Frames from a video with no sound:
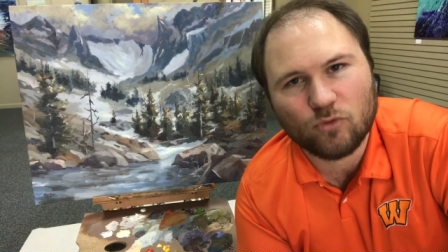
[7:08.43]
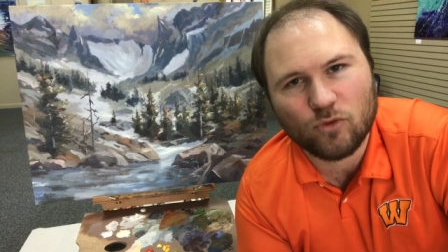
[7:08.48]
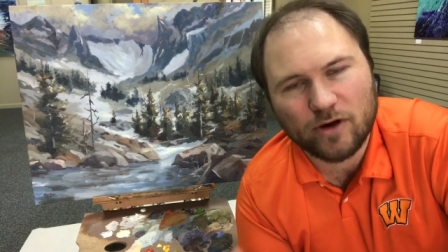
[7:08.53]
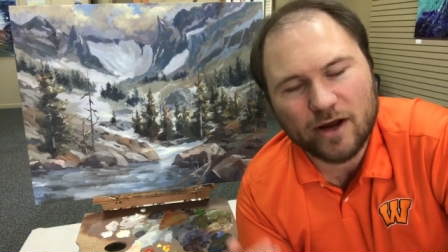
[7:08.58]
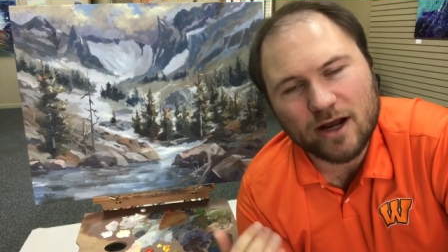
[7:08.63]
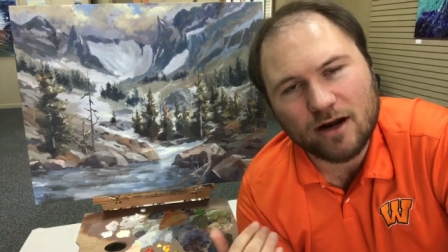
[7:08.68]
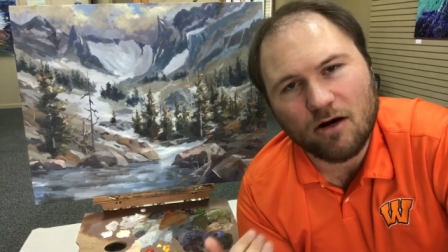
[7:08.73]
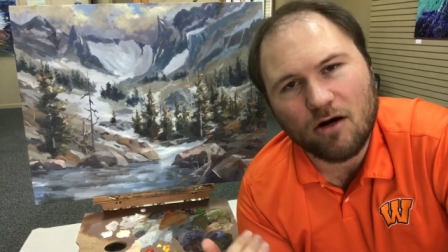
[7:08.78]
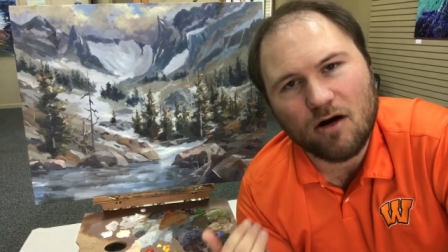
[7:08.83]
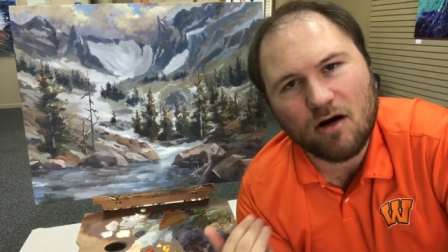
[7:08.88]
We're
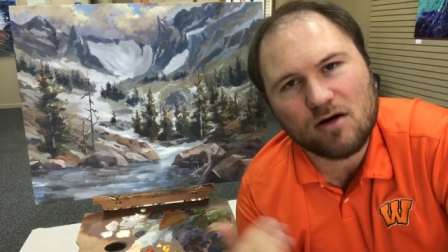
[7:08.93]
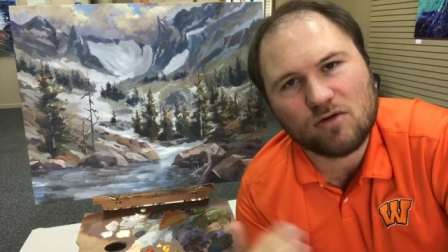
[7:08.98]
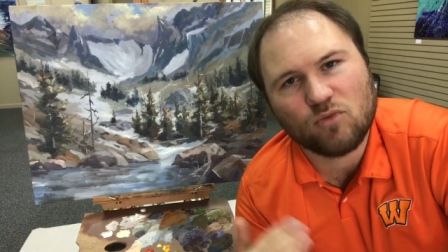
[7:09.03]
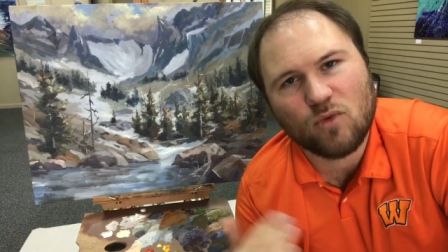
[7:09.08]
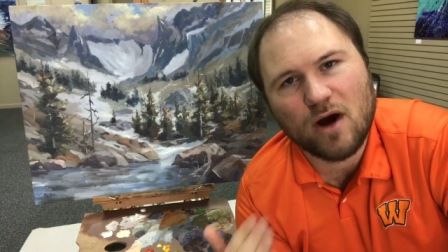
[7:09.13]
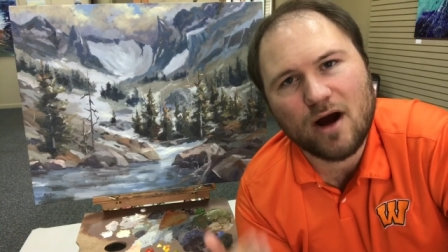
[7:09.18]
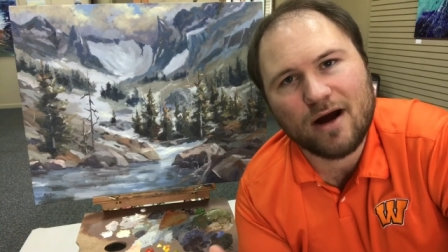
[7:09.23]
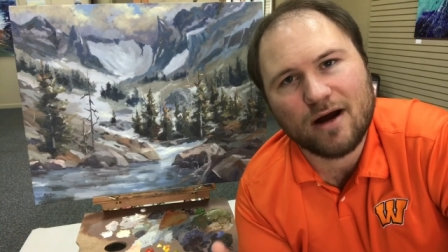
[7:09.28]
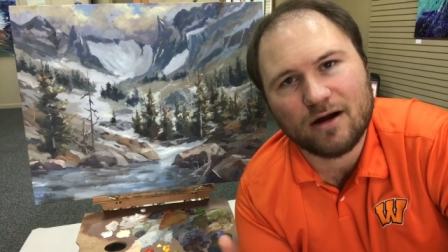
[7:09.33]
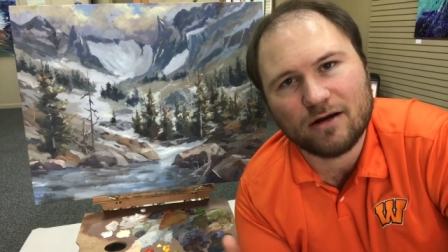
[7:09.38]
kind of
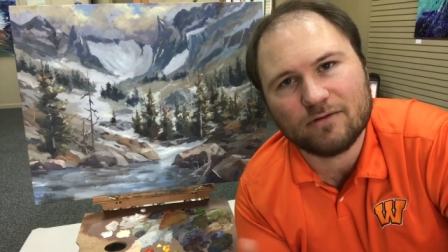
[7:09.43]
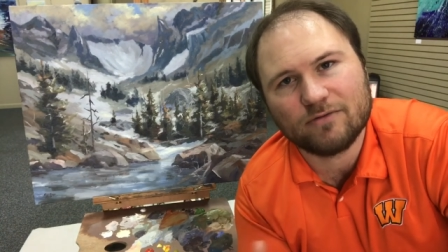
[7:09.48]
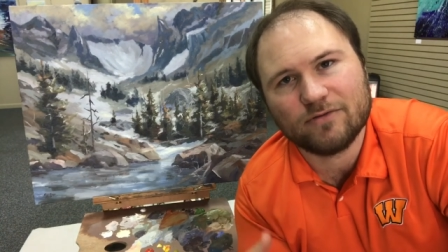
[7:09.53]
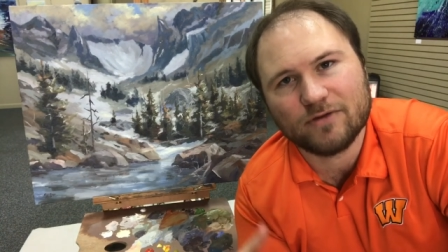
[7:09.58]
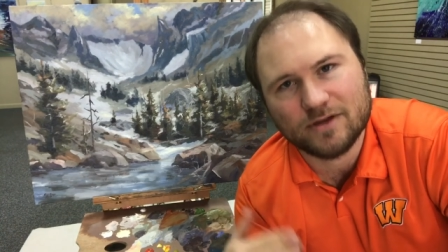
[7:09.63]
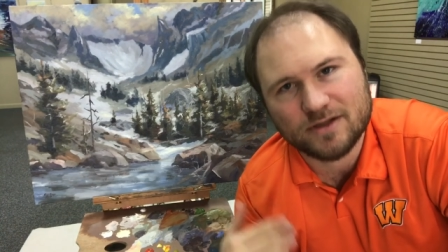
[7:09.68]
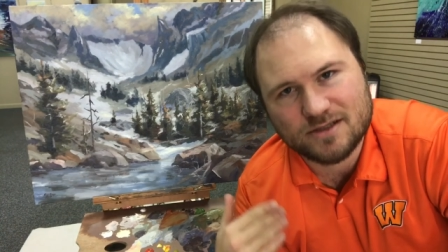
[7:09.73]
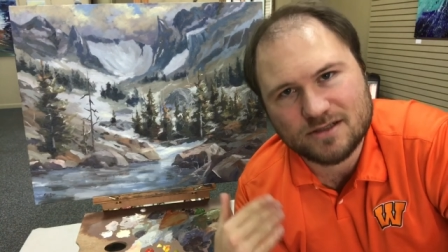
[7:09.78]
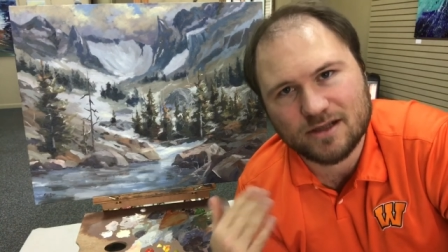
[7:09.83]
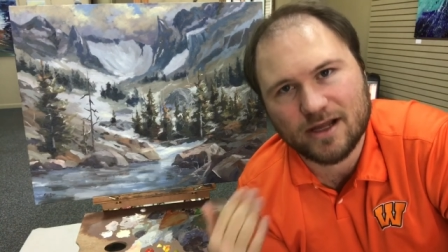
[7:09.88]
hardwired
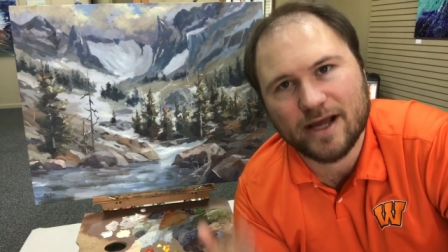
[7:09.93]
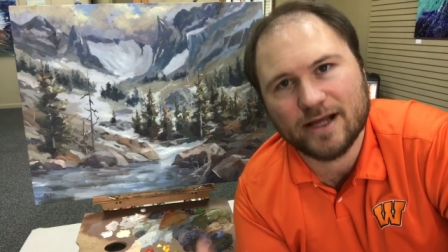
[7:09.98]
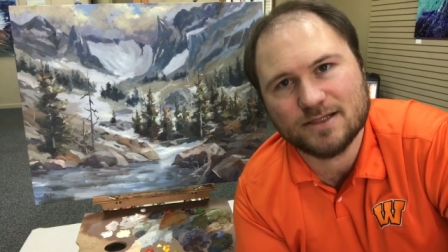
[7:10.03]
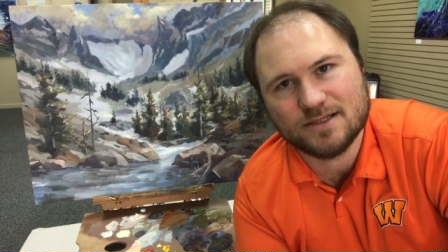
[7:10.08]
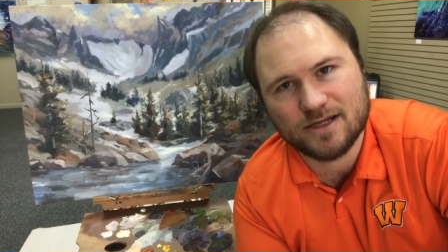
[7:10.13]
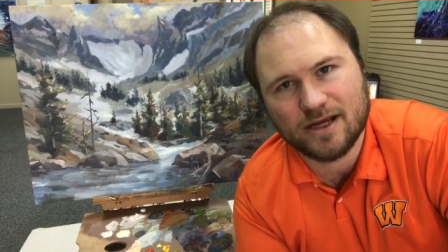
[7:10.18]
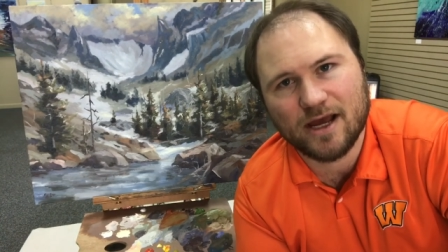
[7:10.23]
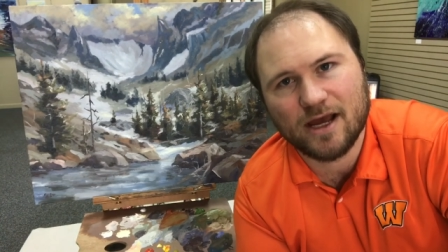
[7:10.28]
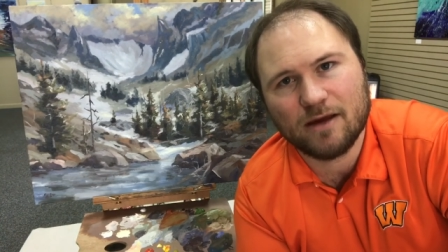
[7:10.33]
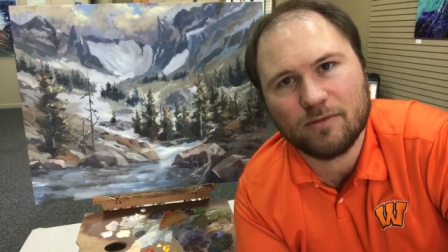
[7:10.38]
for this
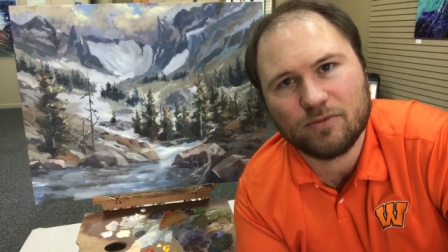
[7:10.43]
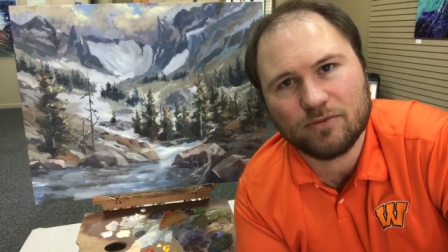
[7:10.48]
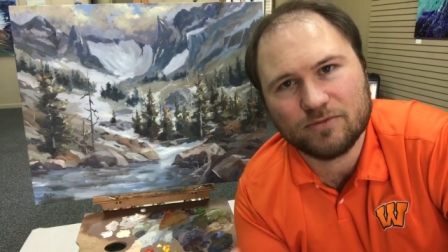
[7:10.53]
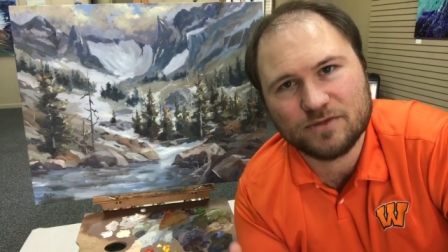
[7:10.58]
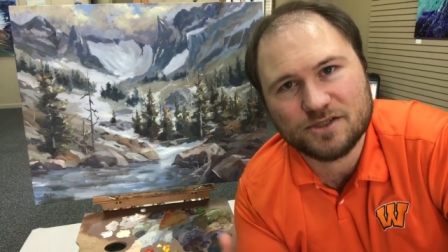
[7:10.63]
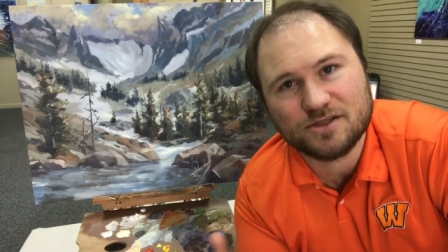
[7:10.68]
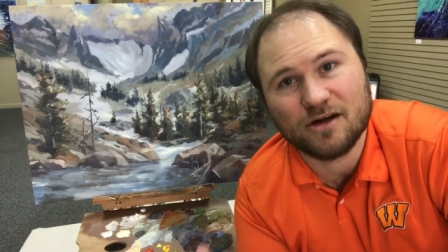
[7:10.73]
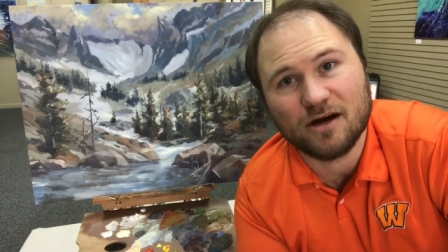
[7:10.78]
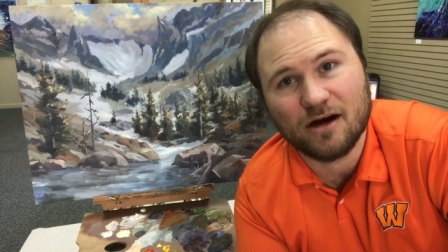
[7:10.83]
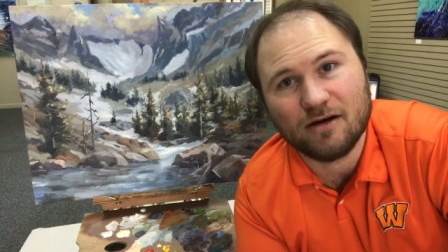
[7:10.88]
landscape
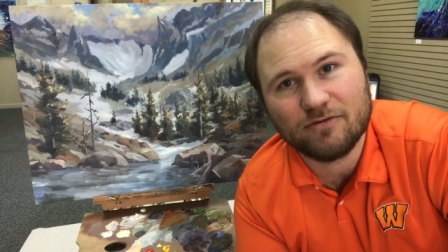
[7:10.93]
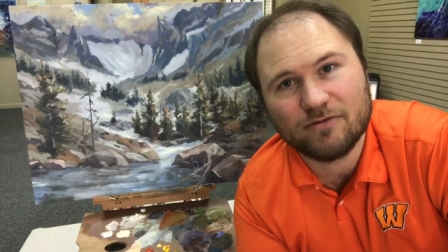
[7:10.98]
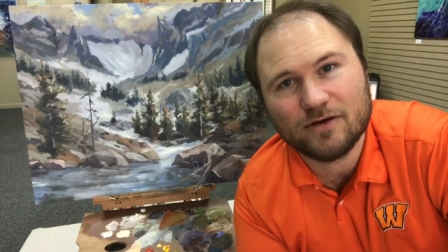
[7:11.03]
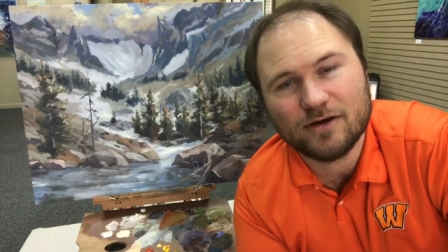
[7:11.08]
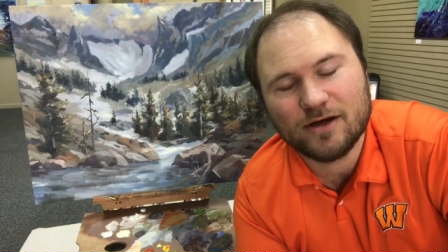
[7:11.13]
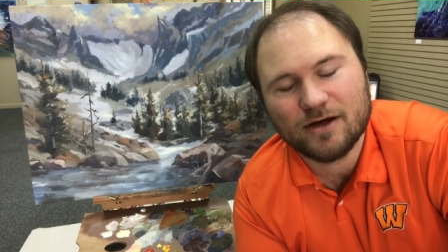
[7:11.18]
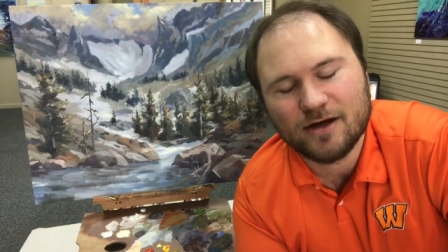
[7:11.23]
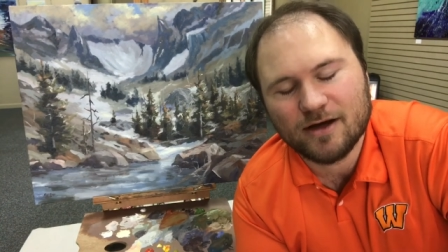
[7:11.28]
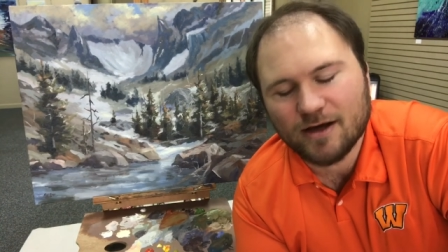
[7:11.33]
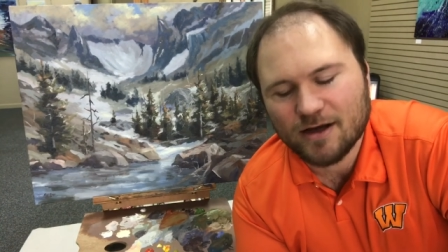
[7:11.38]
stuff.
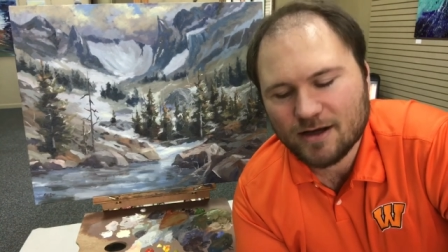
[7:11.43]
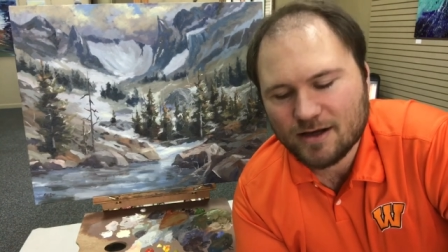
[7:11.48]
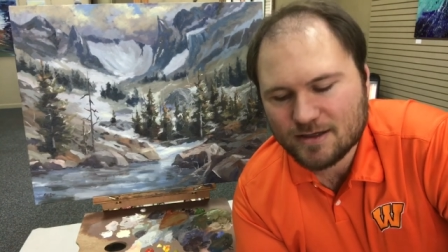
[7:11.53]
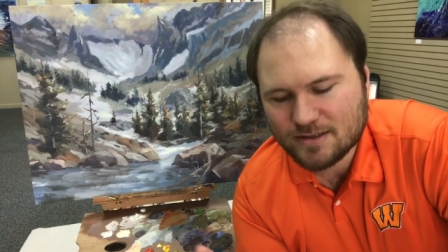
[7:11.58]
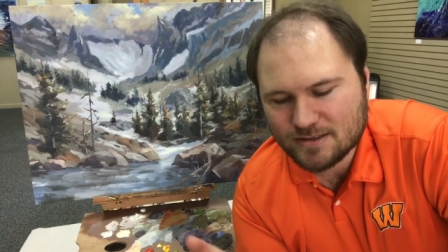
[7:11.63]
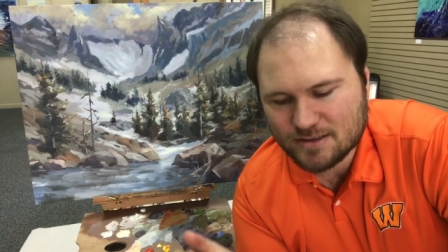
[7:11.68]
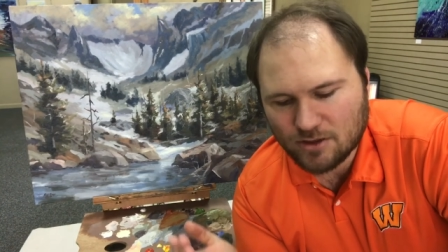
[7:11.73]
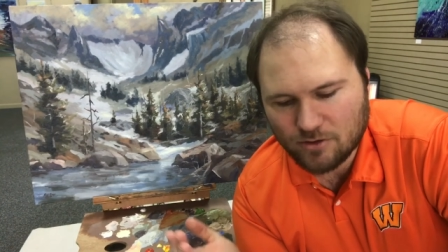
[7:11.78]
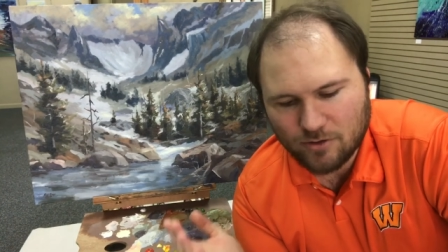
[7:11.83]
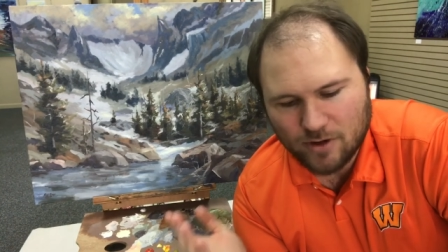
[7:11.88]

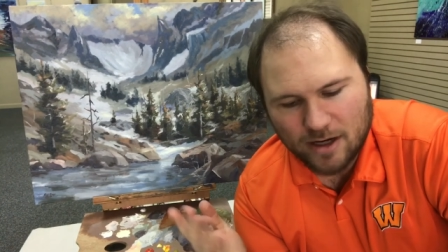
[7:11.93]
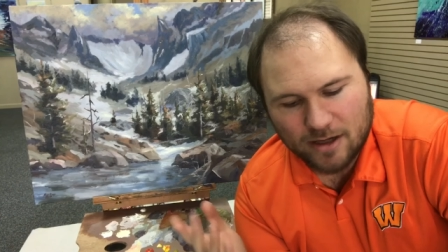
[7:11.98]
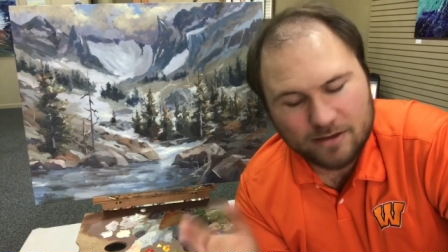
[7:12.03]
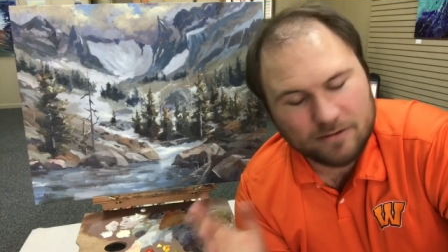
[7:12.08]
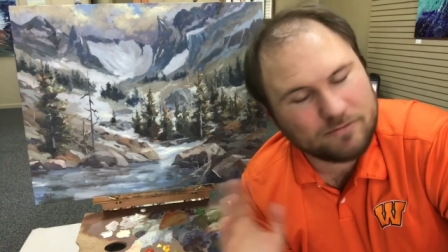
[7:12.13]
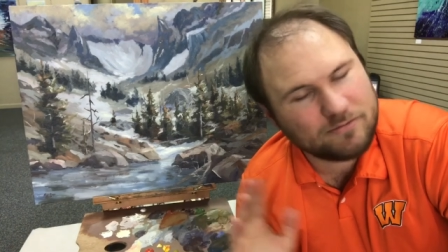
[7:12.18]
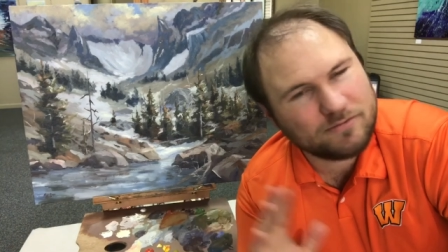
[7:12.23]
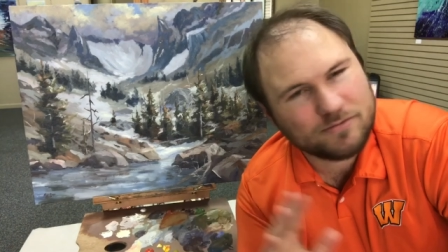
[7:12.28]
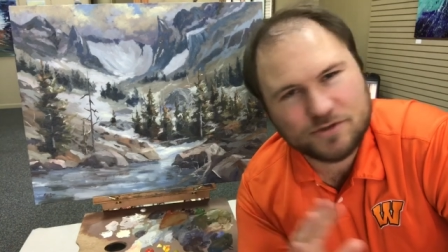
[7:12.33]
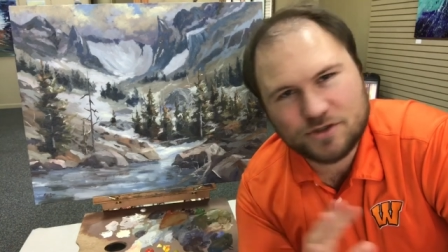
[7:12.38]
So
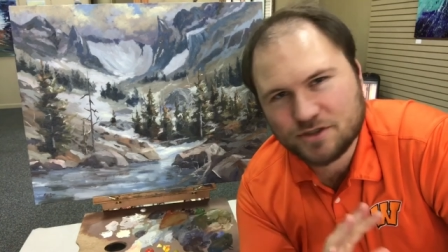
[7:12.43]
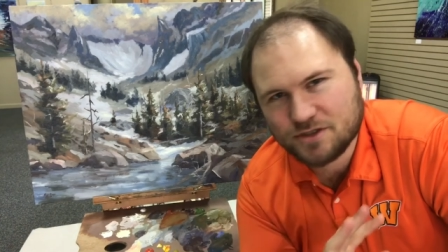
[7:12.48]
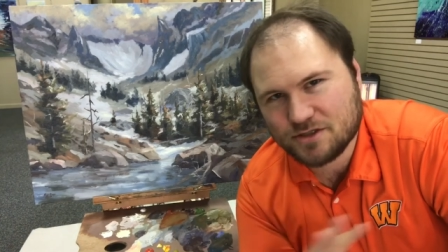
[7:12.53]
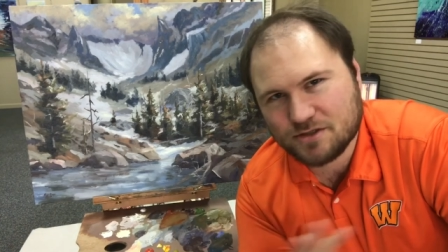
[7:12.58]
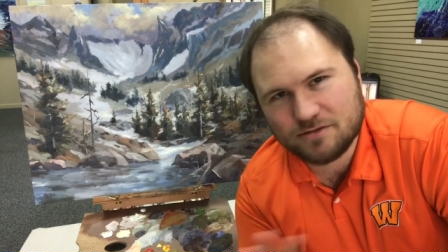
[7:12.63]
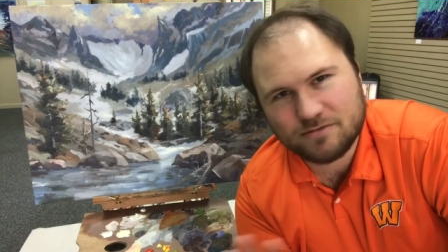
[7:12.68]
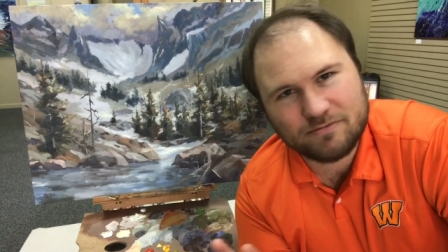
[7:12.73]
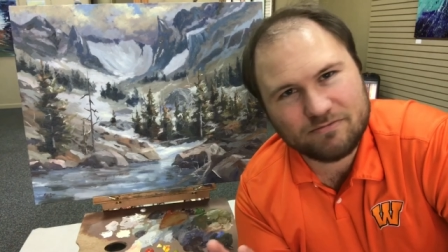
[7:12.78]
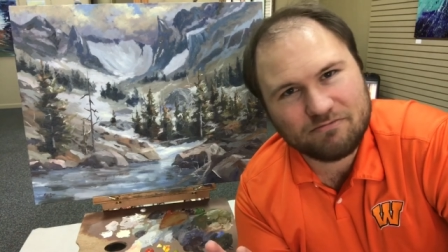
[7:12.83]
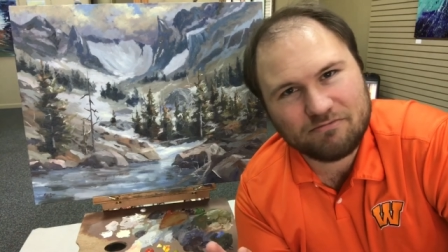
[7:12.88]
just